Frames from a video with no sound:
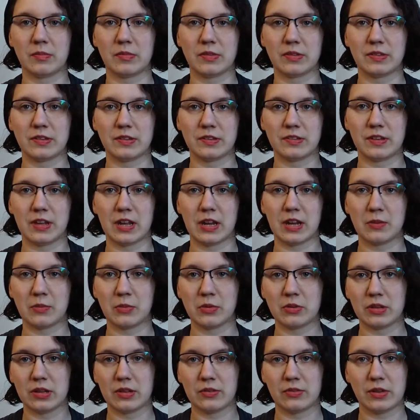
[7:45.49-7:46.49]

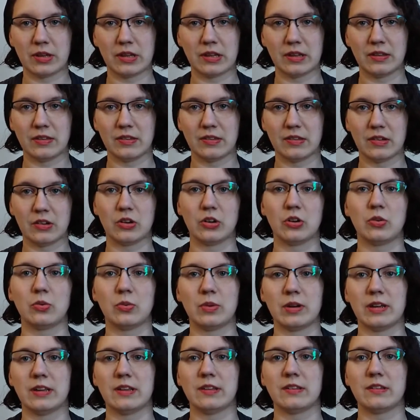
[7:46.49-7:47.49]
sustainable living, zero
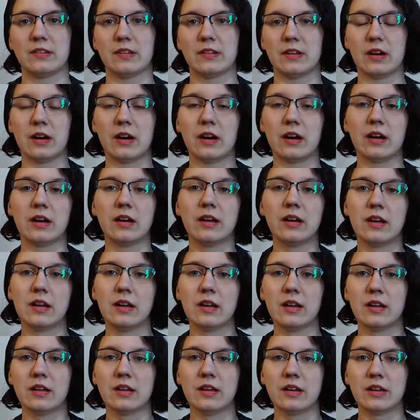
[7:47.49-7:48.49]
waste
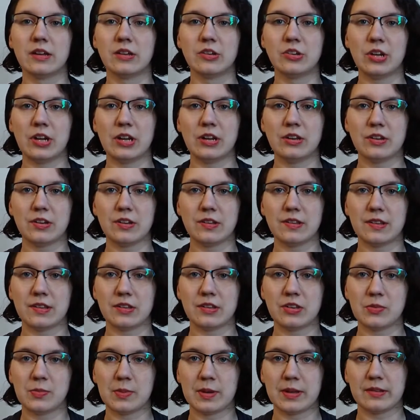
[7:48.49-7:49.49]
changes
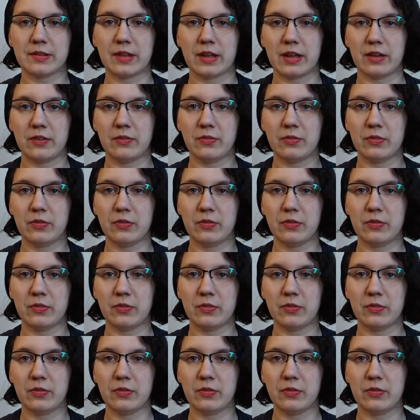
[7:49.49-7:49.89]
into my life.